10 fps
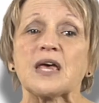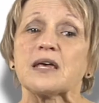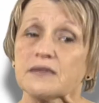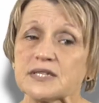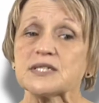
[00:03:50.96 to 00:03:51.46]

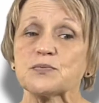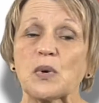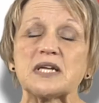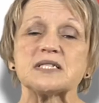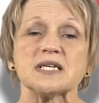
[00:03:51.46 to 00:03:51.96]
This is what
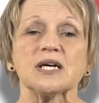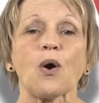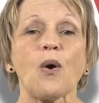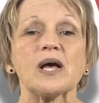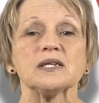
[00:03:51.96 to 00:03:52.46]
a
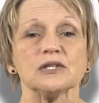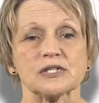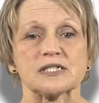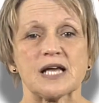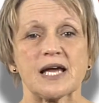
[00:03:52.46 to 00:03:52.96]
T-coil
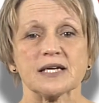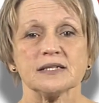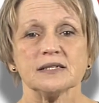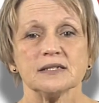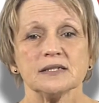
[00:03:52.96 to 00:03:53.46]
looks like.
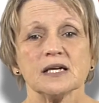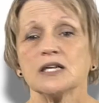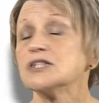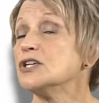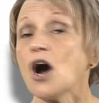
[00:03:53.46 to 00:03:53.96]

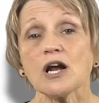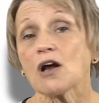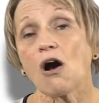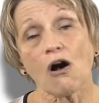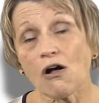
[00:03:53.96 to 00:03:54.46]
Not
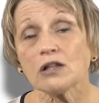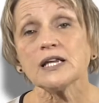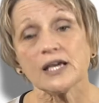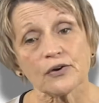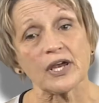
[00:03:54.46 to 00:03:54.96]
all
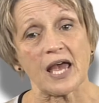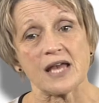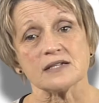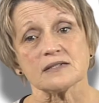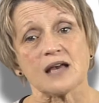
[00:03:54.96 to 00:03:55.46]
hearing
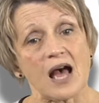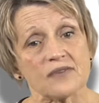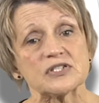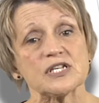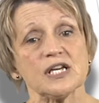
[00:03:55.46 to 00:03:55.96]
aids have
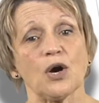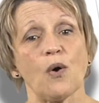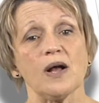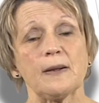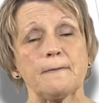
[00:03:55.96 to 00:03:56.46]
a
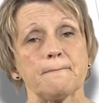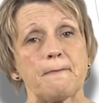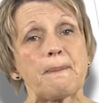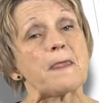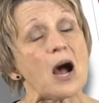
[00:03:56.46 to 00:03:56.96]
T-coil.
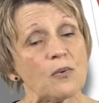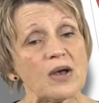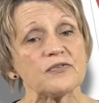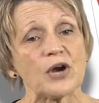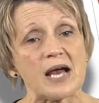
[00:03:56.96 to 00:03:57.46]

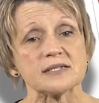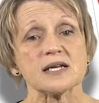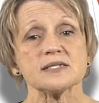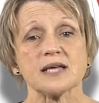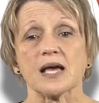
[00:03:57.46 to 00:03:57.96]
However, as I
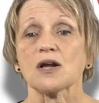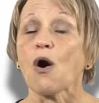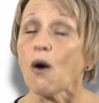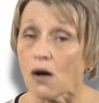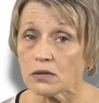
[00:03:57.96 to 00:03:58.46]
said,
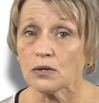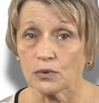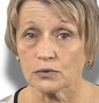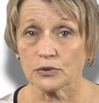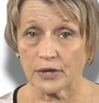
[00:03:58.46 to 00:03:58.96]
all
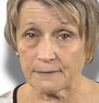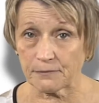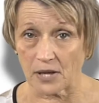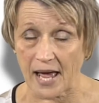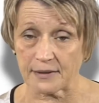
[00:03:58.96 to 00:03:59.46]
cochlear
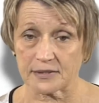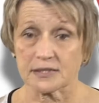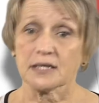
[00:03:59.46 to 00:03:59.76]
implant